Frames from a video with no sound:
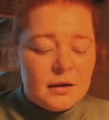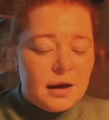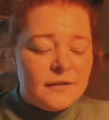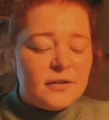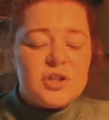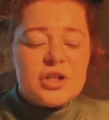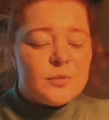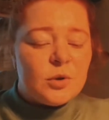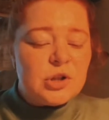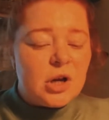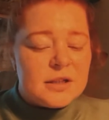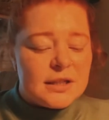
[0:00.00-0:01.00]
I feel just more
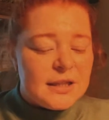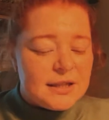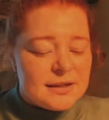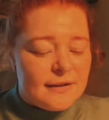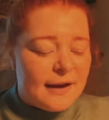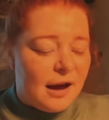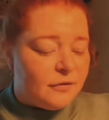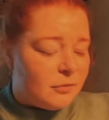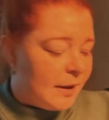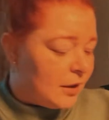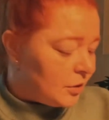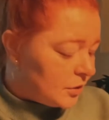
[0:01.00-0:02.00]
drawn to these than the
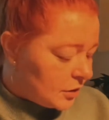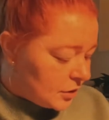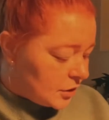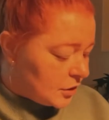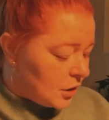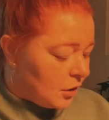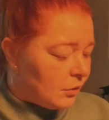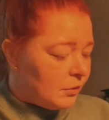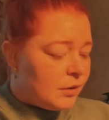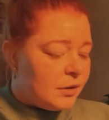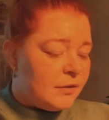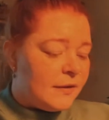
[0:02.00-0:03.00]
affirmators. So
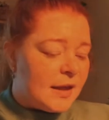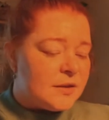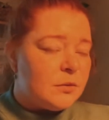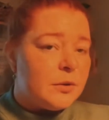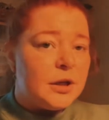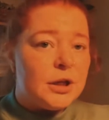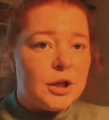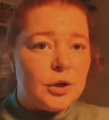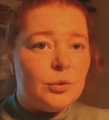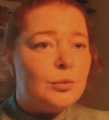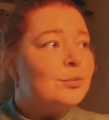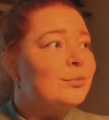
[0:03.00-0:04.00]
that's what we're gonna
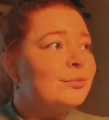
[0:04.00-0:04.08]
do.